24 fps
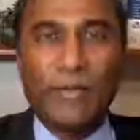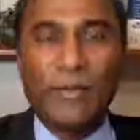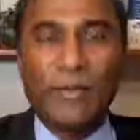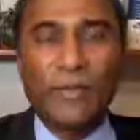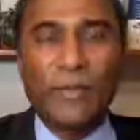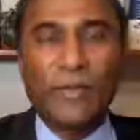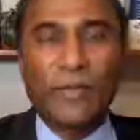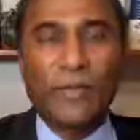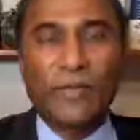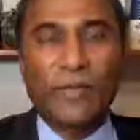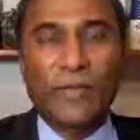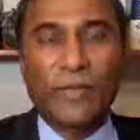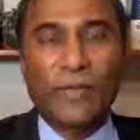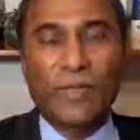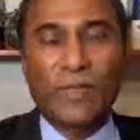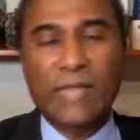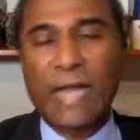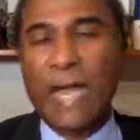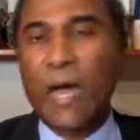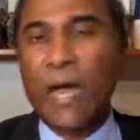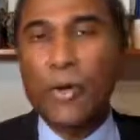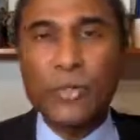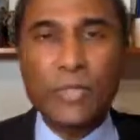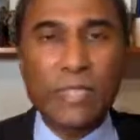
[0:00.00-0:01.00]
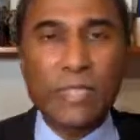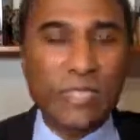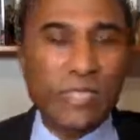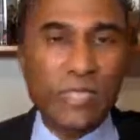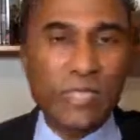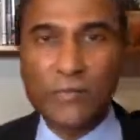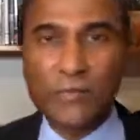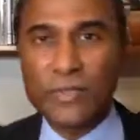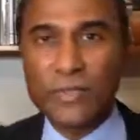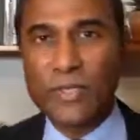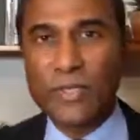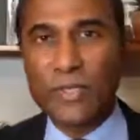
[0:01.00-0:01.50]
but for
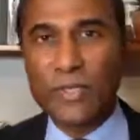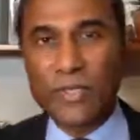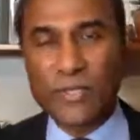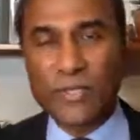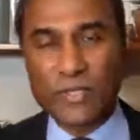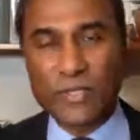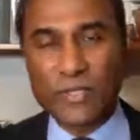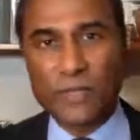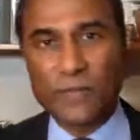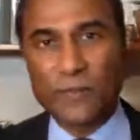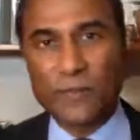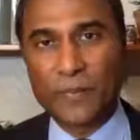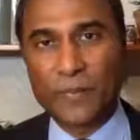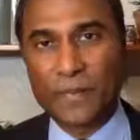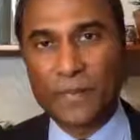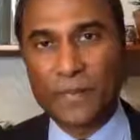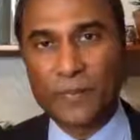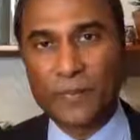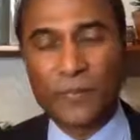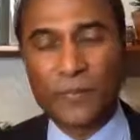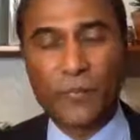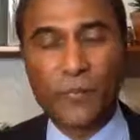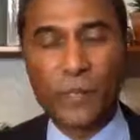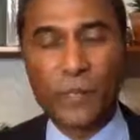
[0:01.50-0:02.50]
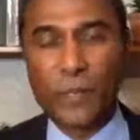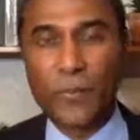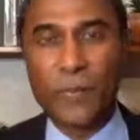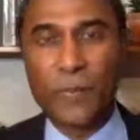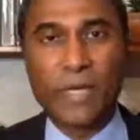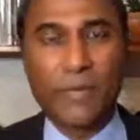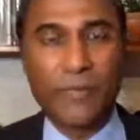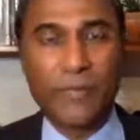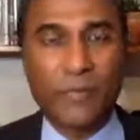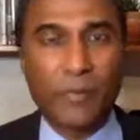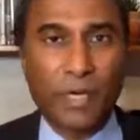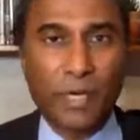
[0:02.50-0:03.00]
thousands of years before
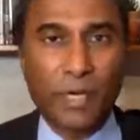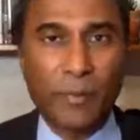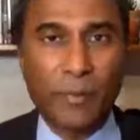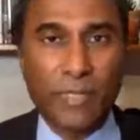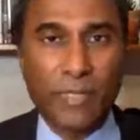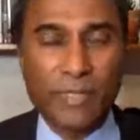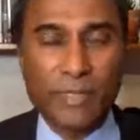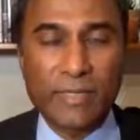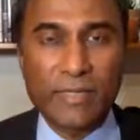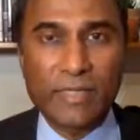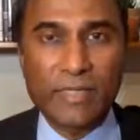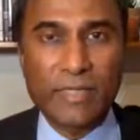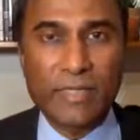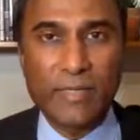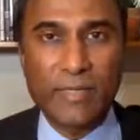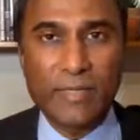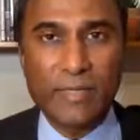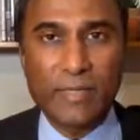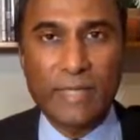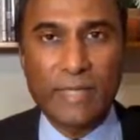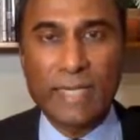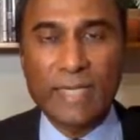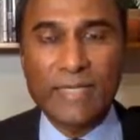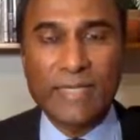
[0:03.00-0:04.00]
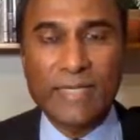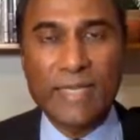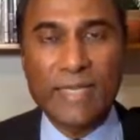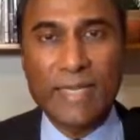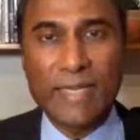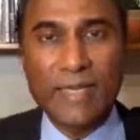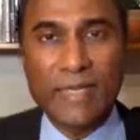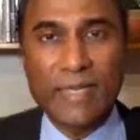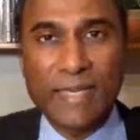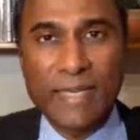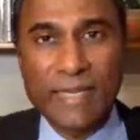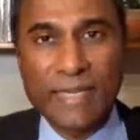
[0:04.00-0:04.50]
Big Pharma exists, it's
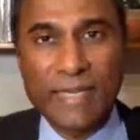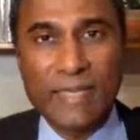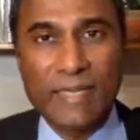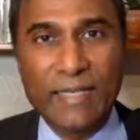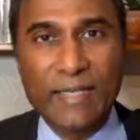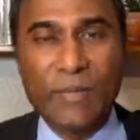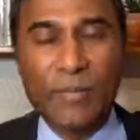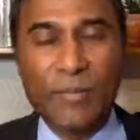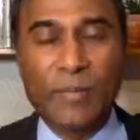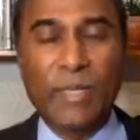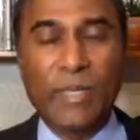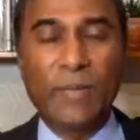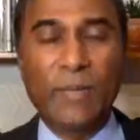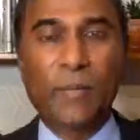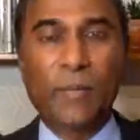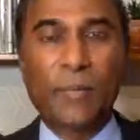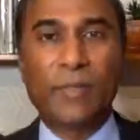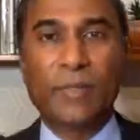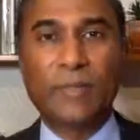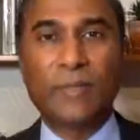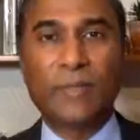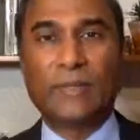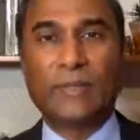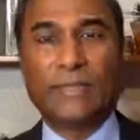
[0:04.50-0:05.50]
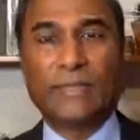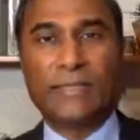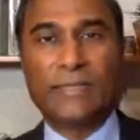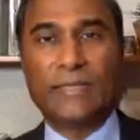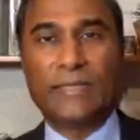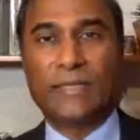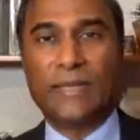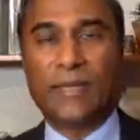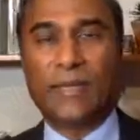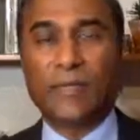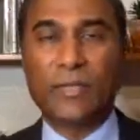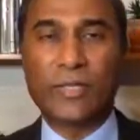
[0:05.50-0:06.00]
not like people
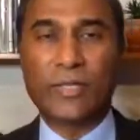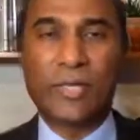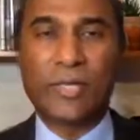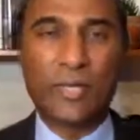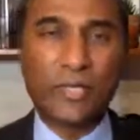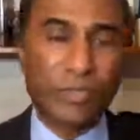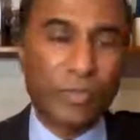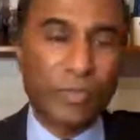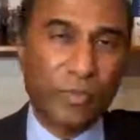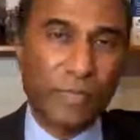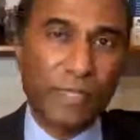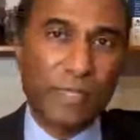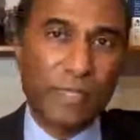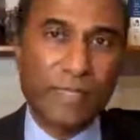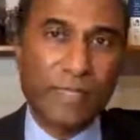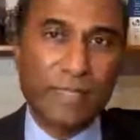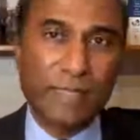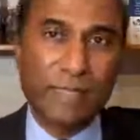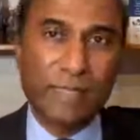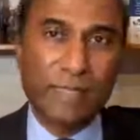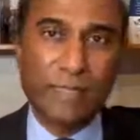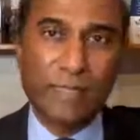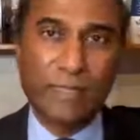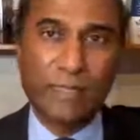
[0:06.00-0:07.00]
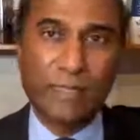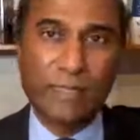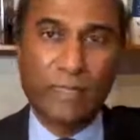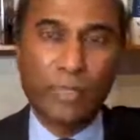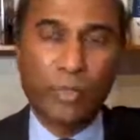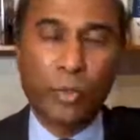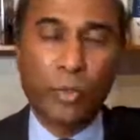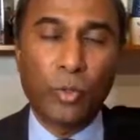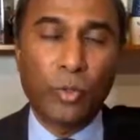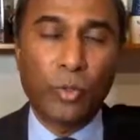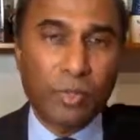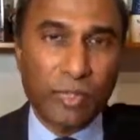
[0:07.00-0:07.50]
in other countries, in
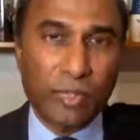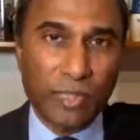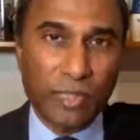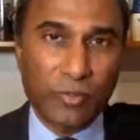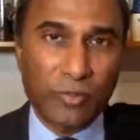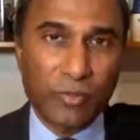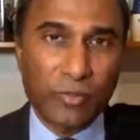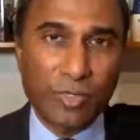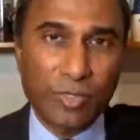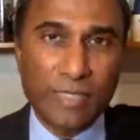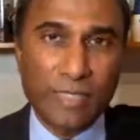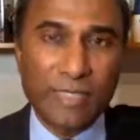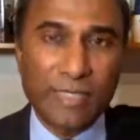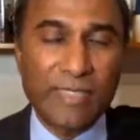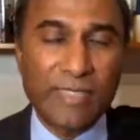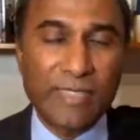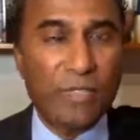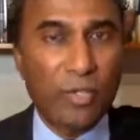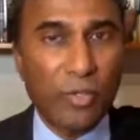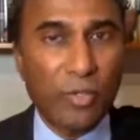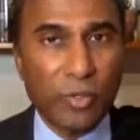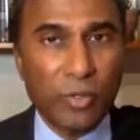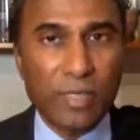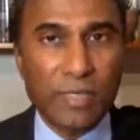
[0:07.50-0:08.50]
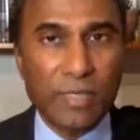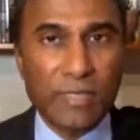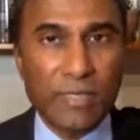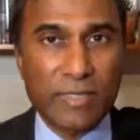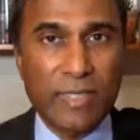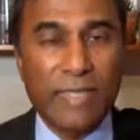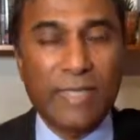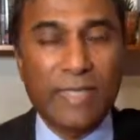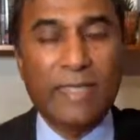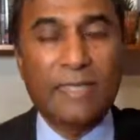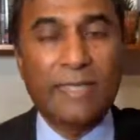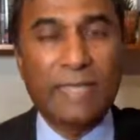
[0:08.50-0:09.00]
the old countries, didn't know
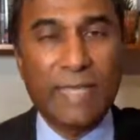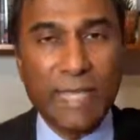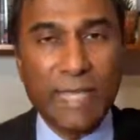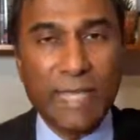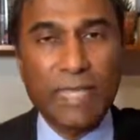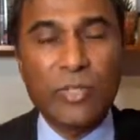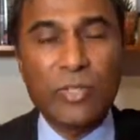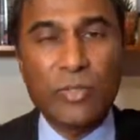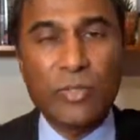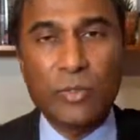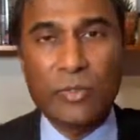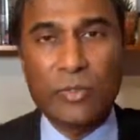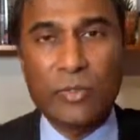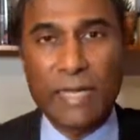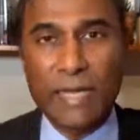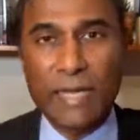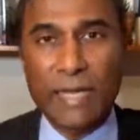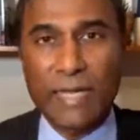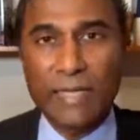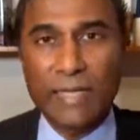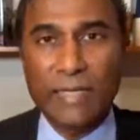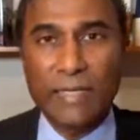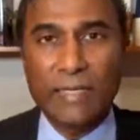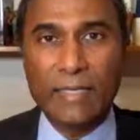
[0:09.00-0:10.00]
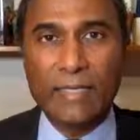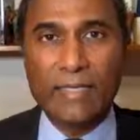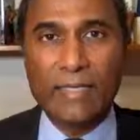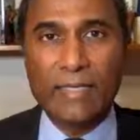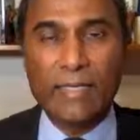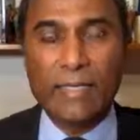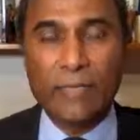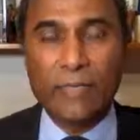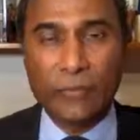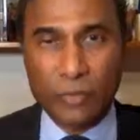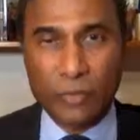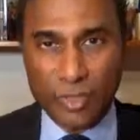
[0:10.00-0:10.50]
this. They knew that
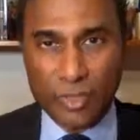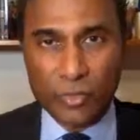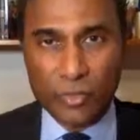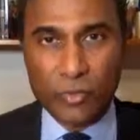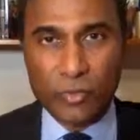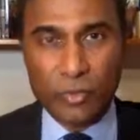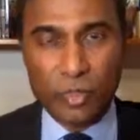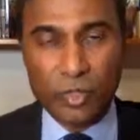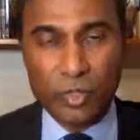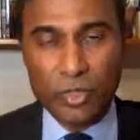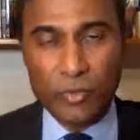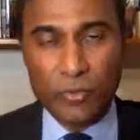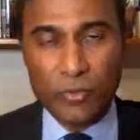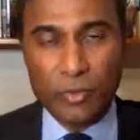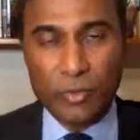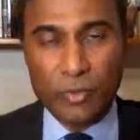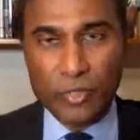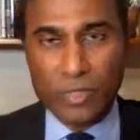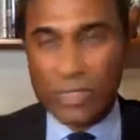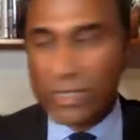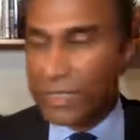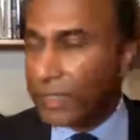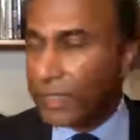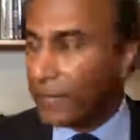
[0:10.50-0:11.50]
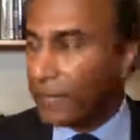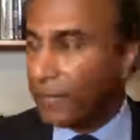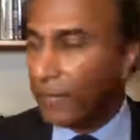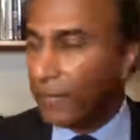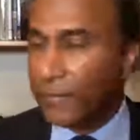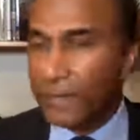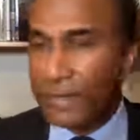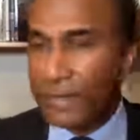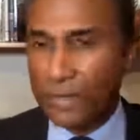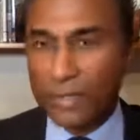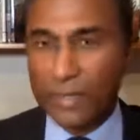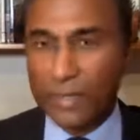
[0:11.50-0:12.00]
if you had a strong immune
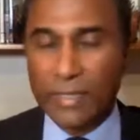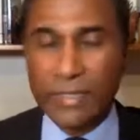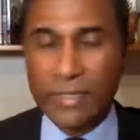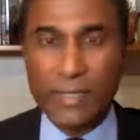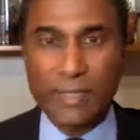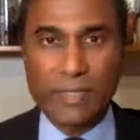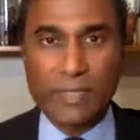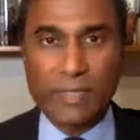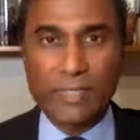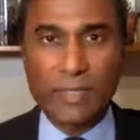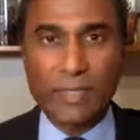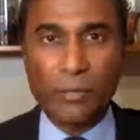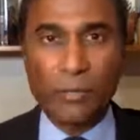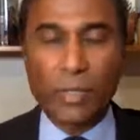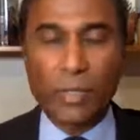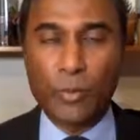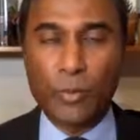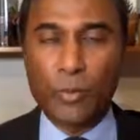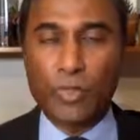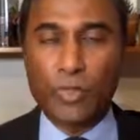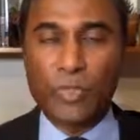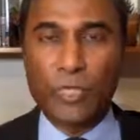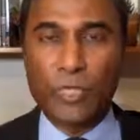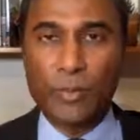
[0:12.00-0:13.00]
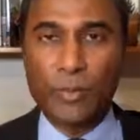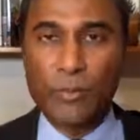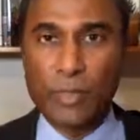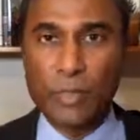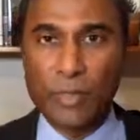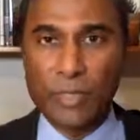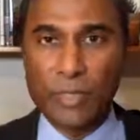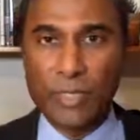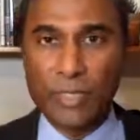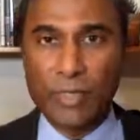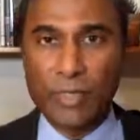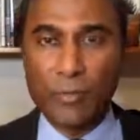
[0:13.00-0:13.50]
system, and let's say we were a
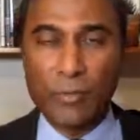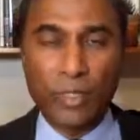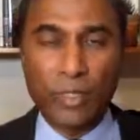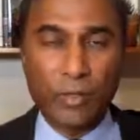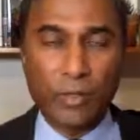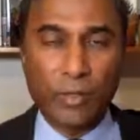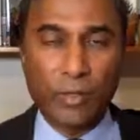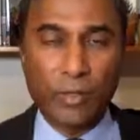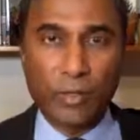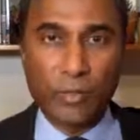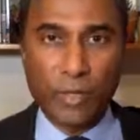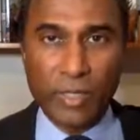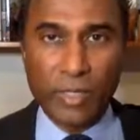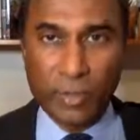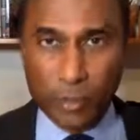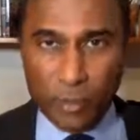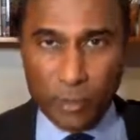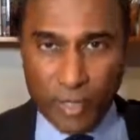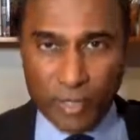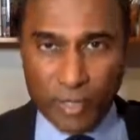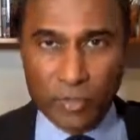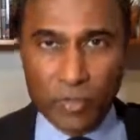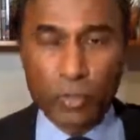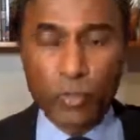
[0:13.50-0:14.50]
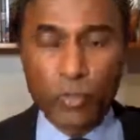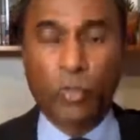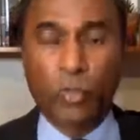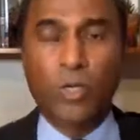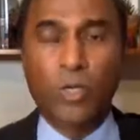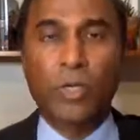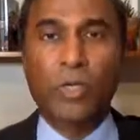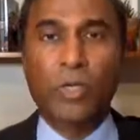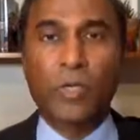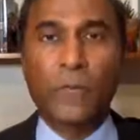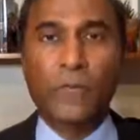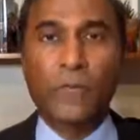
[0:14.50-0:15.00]
community and we had to
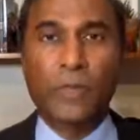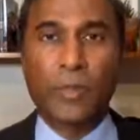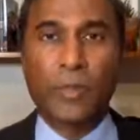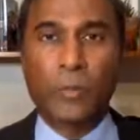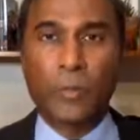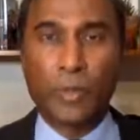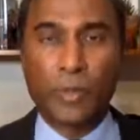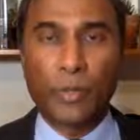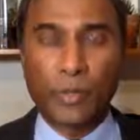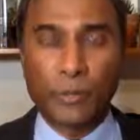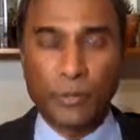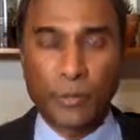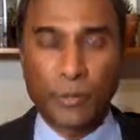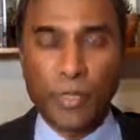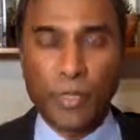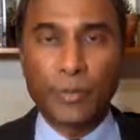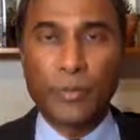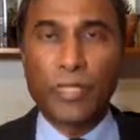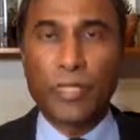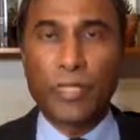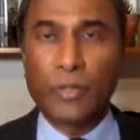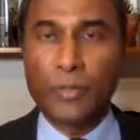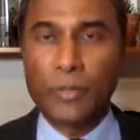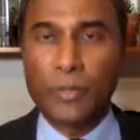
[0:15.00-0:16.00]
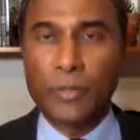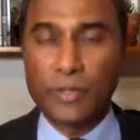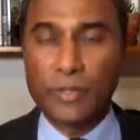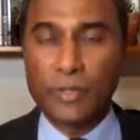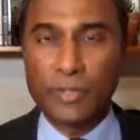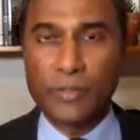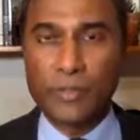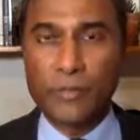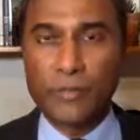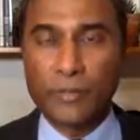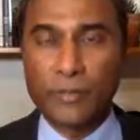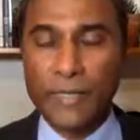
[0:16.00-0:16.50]
work, we were a farming
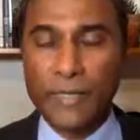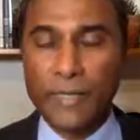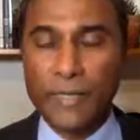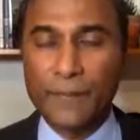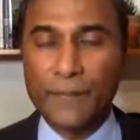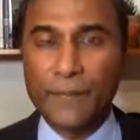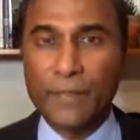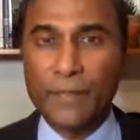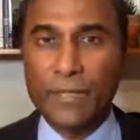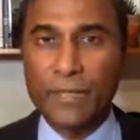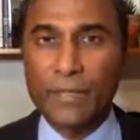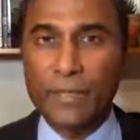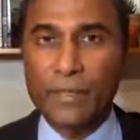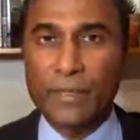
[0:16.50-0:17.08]
community, right?